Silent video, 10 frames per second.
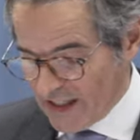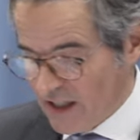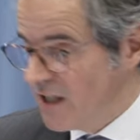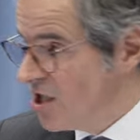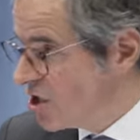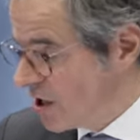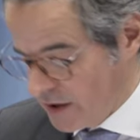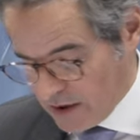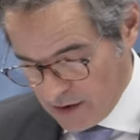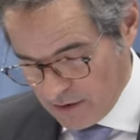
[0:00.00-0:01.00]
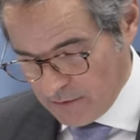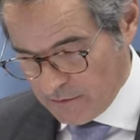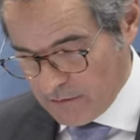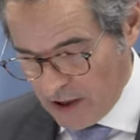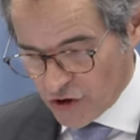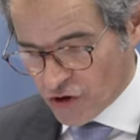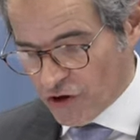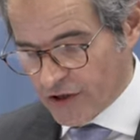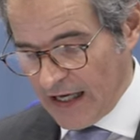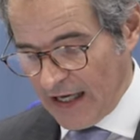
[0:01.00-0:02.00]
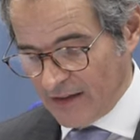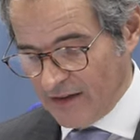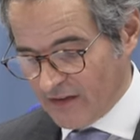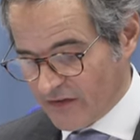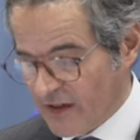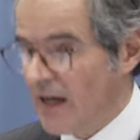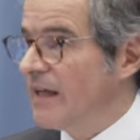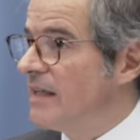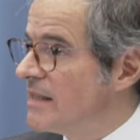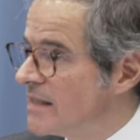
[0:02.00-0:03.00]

initially measured at the site,